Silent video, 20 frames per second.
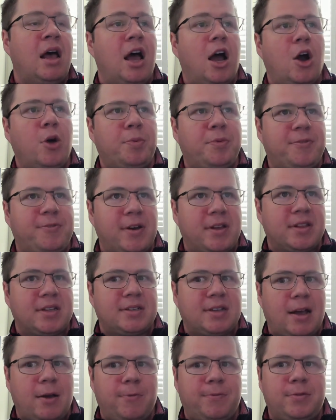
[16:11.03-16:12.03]
I hope you found
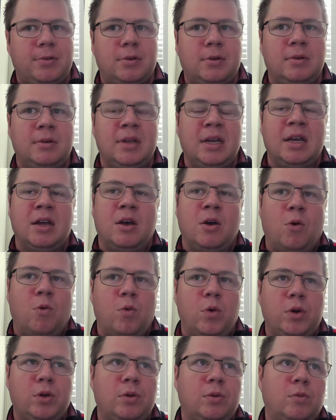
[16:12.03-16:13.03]
this helpful.
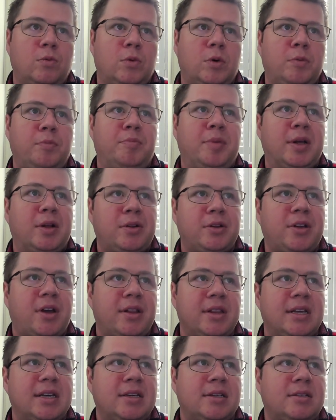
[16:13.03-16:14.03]
We'll we'll build
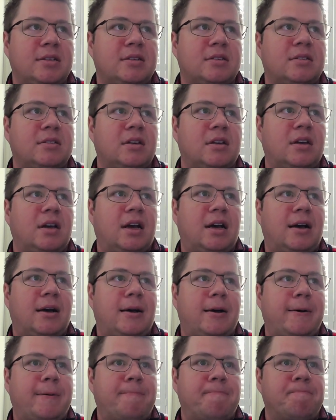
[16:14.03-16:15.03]
on this
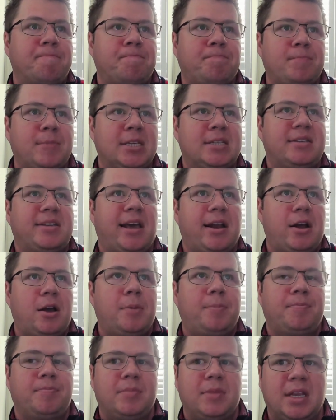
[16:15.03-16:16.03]
um,
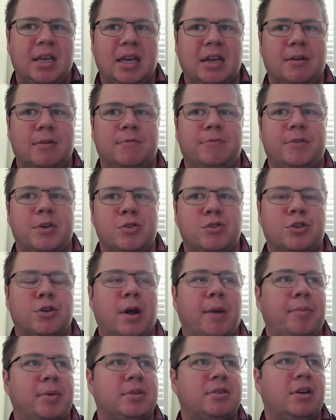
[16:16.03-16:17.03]
setup in future
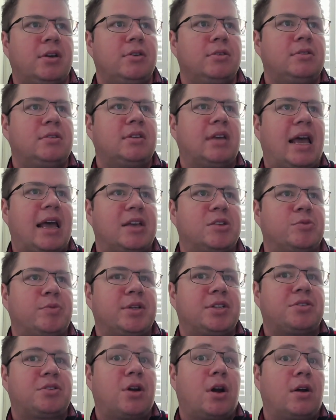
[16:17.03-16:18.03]
episodes as we
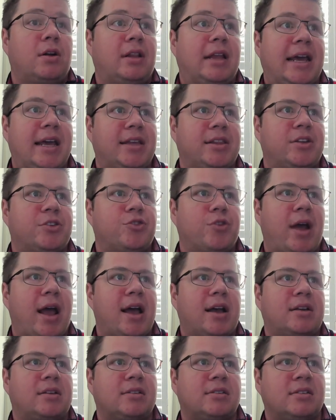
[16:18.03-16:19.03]
start laying the
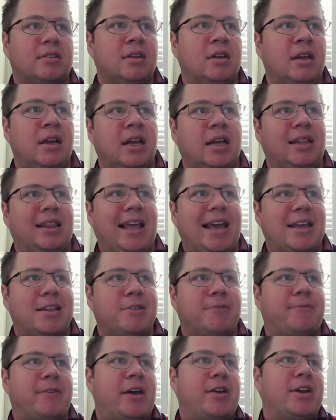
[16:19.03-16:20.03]
tracks, laying the
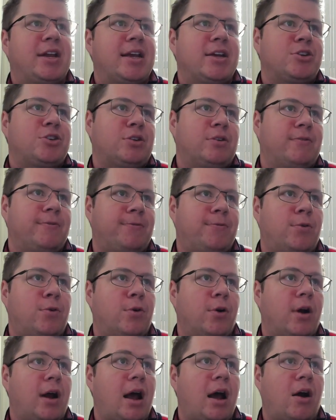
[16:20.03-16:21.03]
foundation
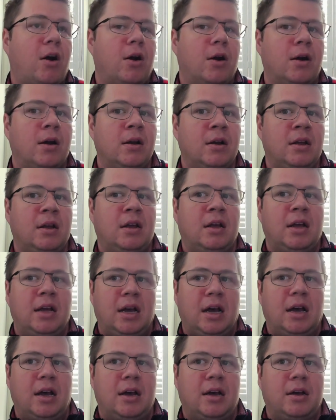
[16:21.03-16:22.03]
for our
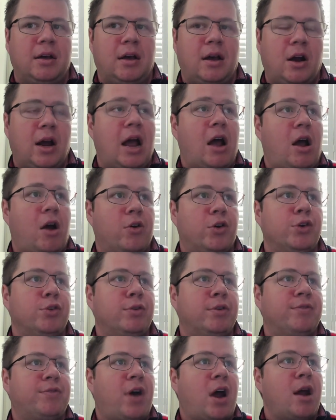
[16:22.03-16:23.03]
uh, our new
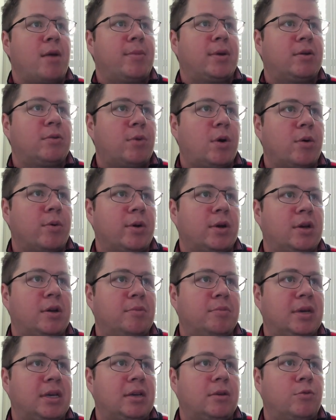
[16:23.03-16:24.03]
environment, where we're going to
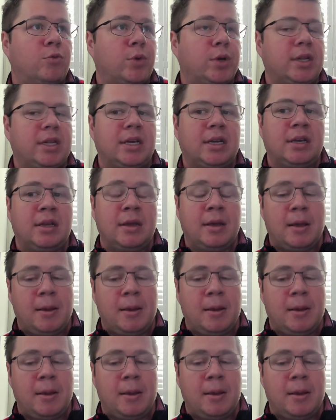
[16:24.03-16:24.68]
be really